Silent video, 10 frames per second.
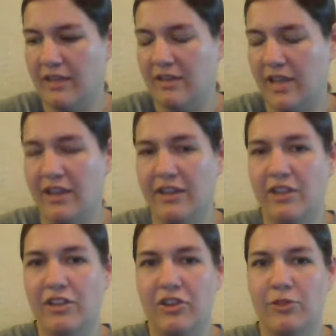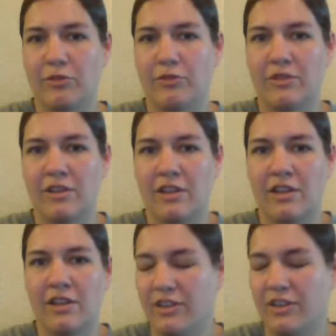can't condone
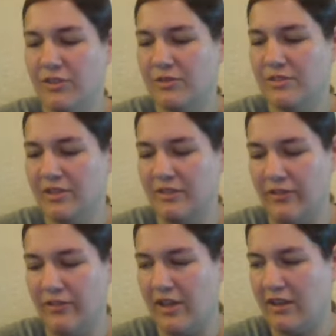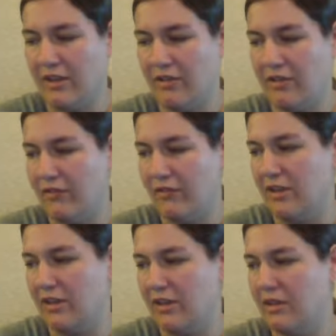the use of fake
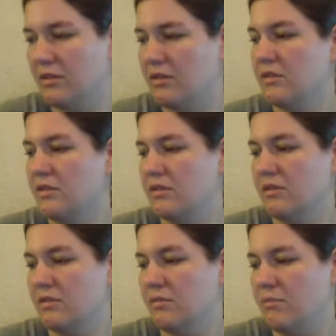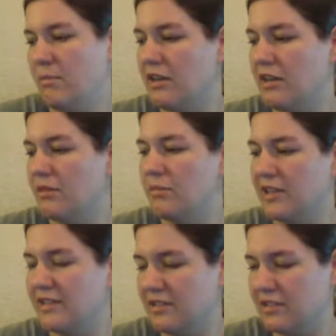counterfeit makeup
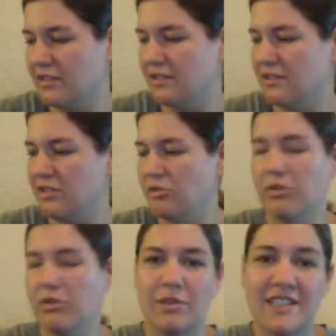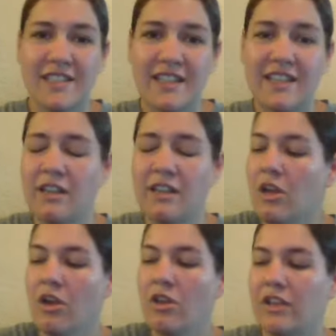because it's just, you don't know what's in it.
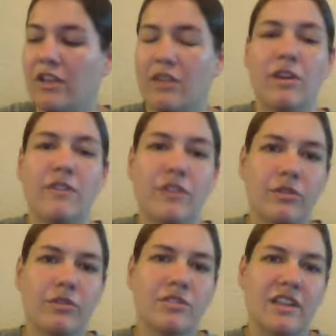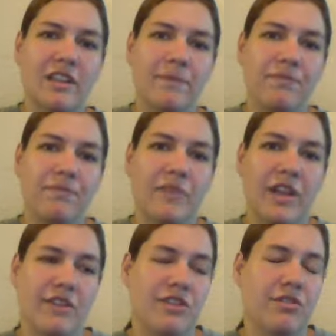Like, what if you use it
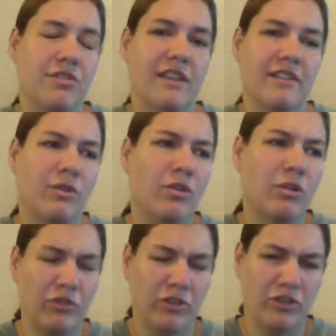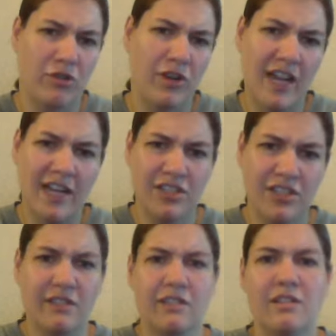and then you get this horrible allergic
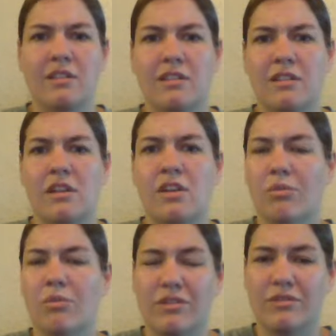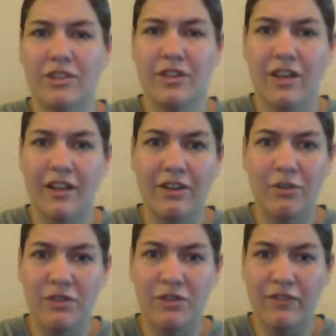reaction? Well, you're not going to know
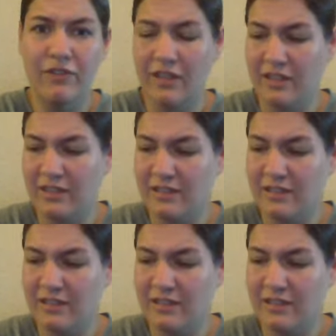what the fuck it